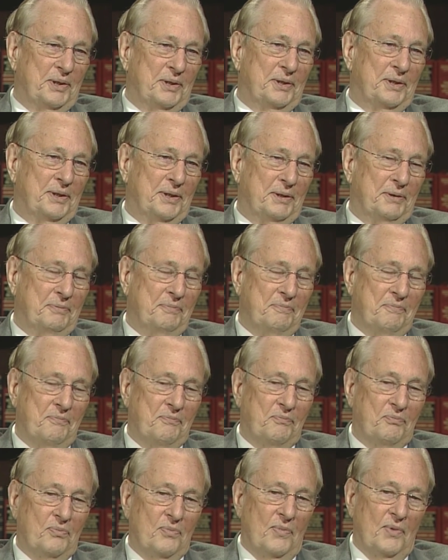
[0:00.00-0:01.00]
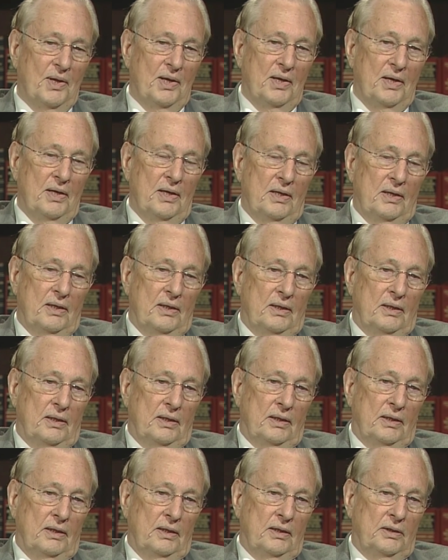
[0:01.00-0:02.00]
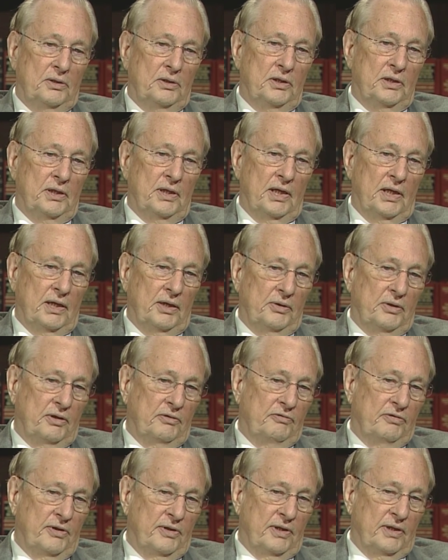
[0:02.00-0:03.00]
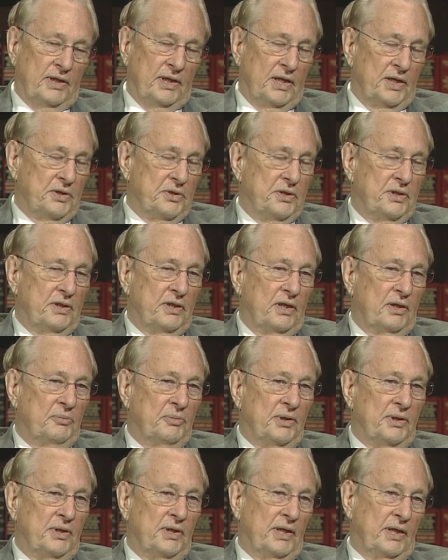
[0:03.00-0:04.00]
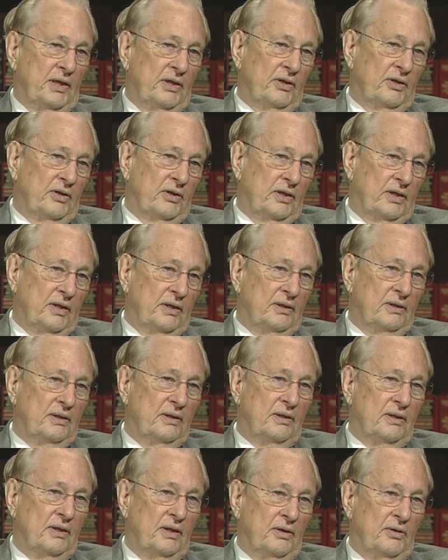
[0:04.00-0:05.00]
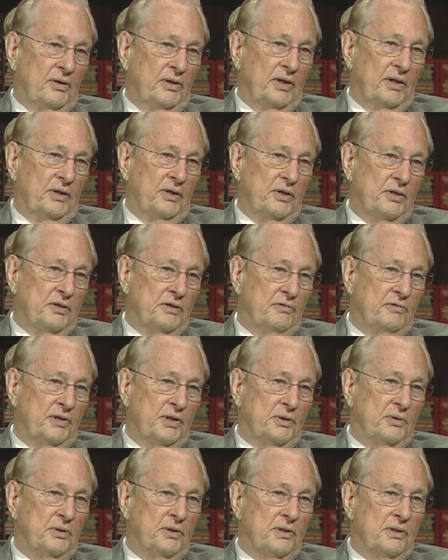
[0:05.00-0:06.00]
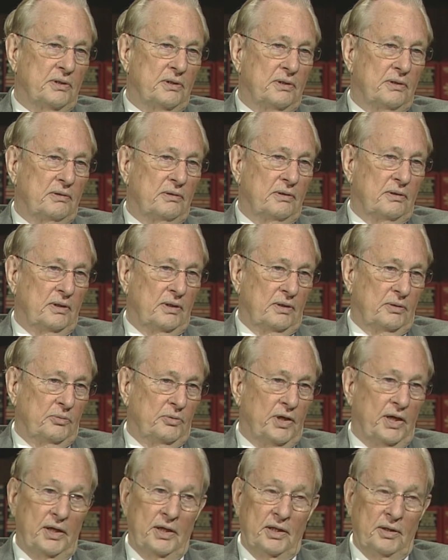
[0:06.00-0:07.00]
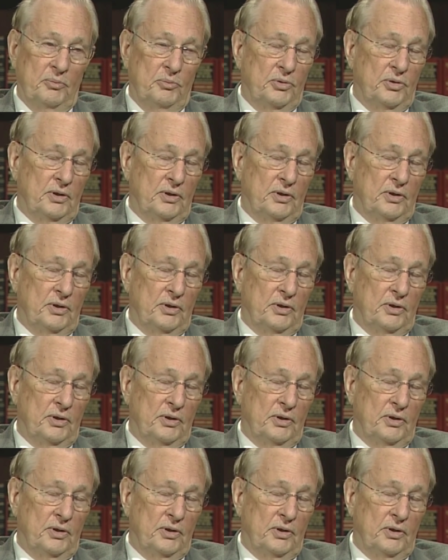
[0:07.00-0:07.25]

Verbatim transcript: but um, uh, it turned out that for the last year I've been taking on other areas of interest, uh, writing a